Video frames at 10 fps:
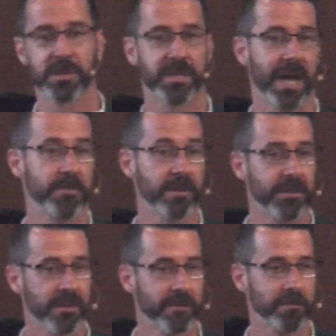
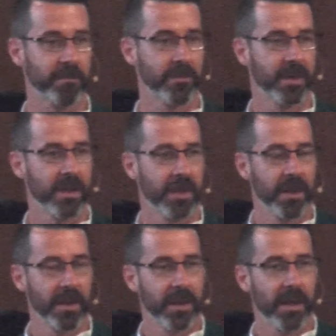Sabbath,
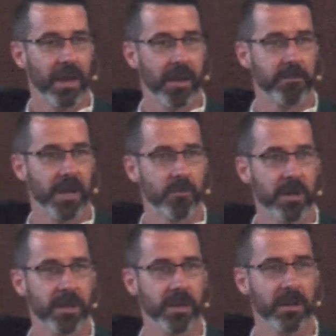and may
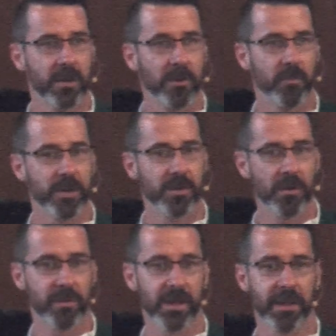we
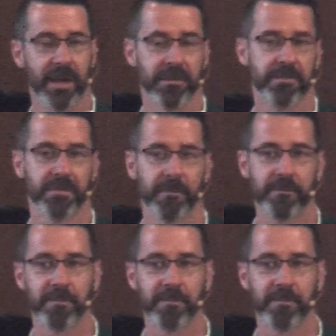know the life